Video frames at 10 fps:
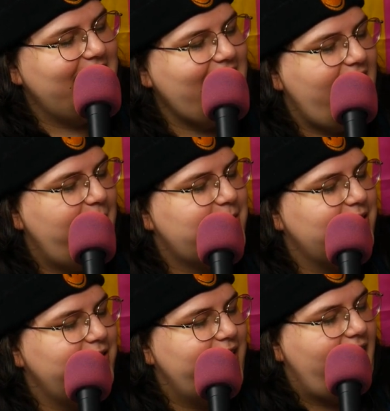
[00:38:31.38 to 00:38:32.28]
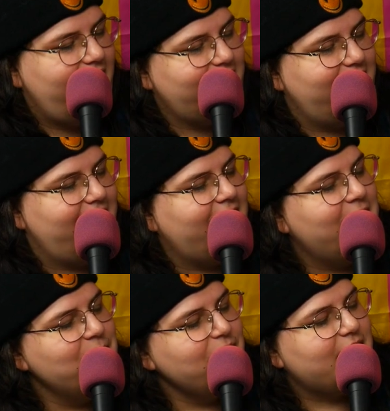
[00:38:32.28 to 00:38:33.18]
in absolute agony.
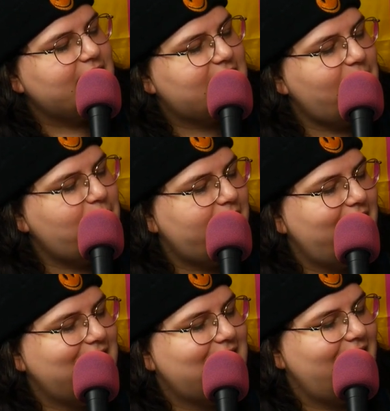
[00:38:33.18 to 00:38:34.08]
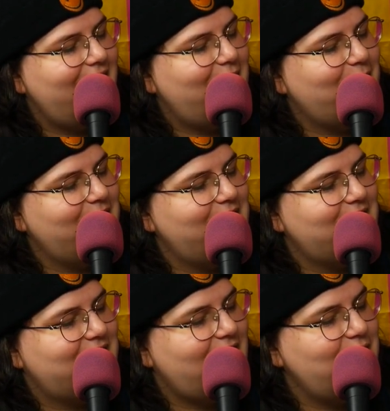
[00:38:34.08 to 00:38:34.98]
Somewhere outside where the
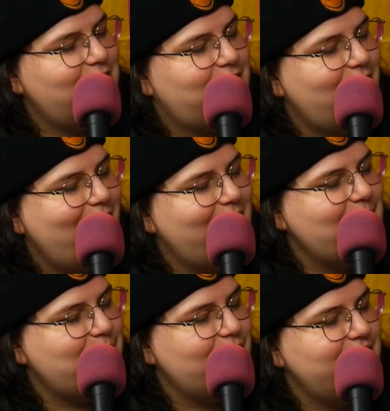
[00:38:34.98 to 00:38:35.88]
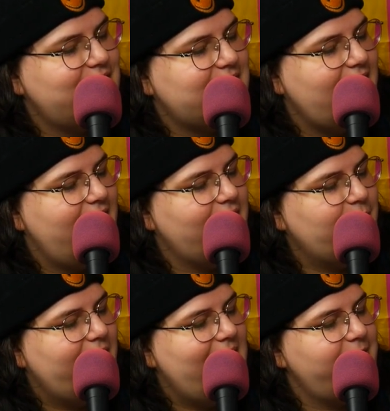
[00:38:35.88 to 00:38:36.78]
sun shone and birds sang,
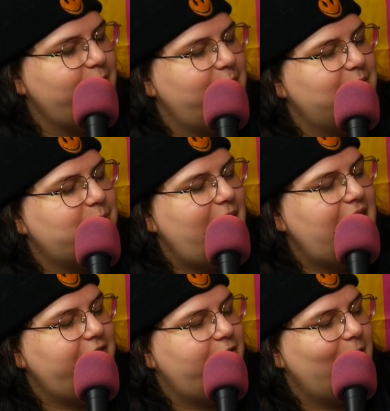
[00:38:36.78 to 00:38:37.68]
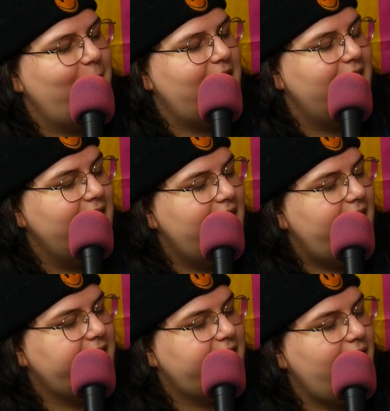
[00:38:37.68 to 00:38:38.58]
where everyone was waiting for me,
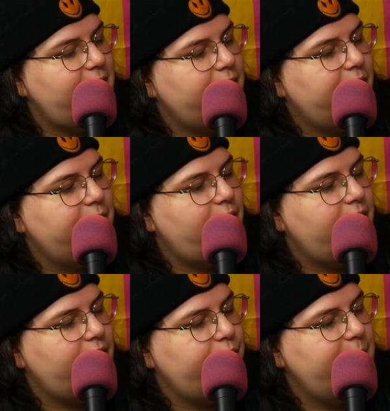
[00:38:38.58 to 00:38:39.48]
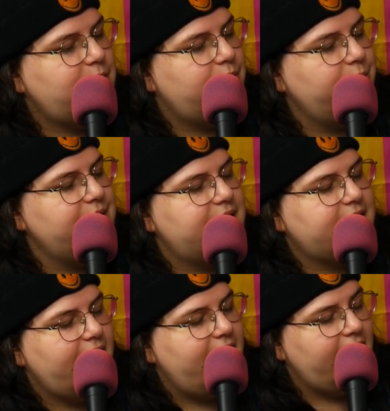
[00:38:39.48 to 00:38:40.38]
a guttural roar ripped through the
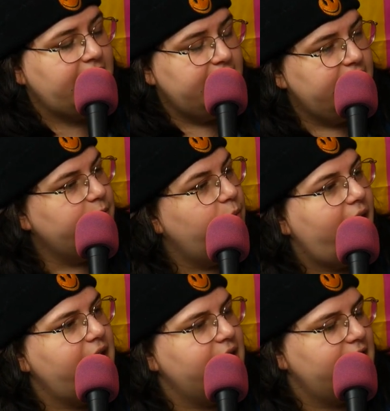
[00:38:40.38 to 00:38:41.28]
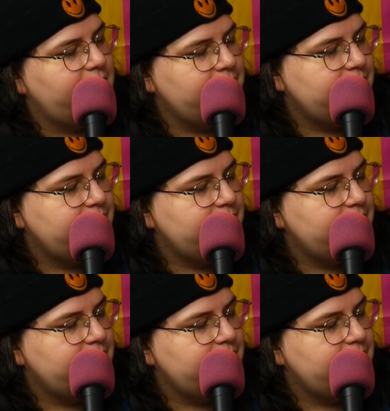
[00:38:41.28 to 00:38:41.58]
sky. Ryder.